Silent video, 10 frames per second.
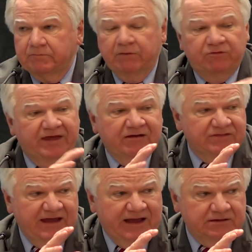
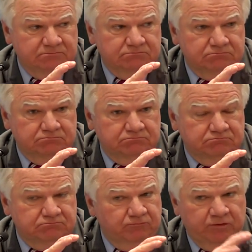Without that,
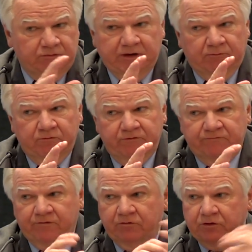we were not moving
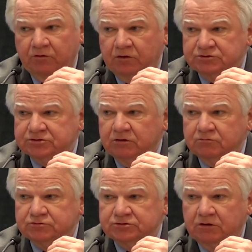forward at all.
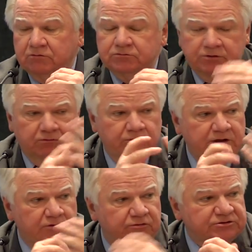So you know, we
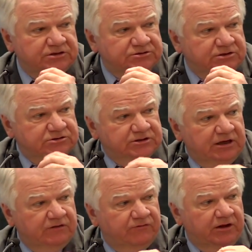get criticized in Hudson
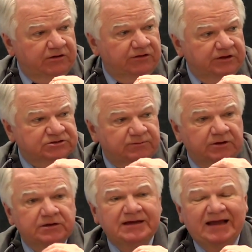County for a lot of things,
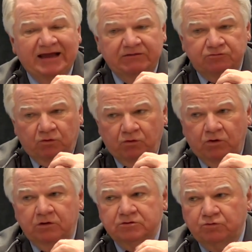but
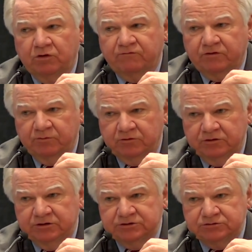all 12
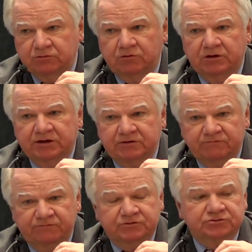communities, all elected
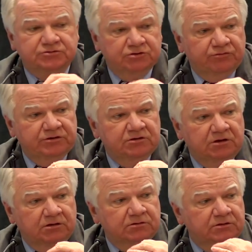officials agreed that
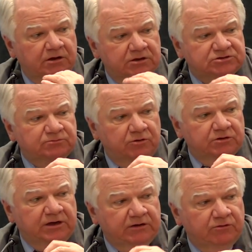the Hudson
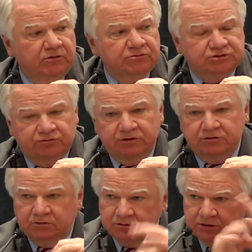Bergen Light Rail was
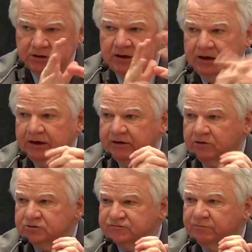critical. And it
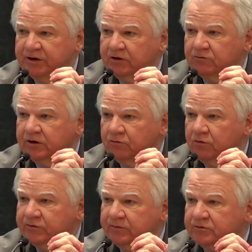goes from Bayonne now all
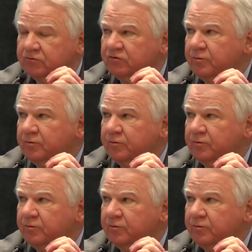the way up to North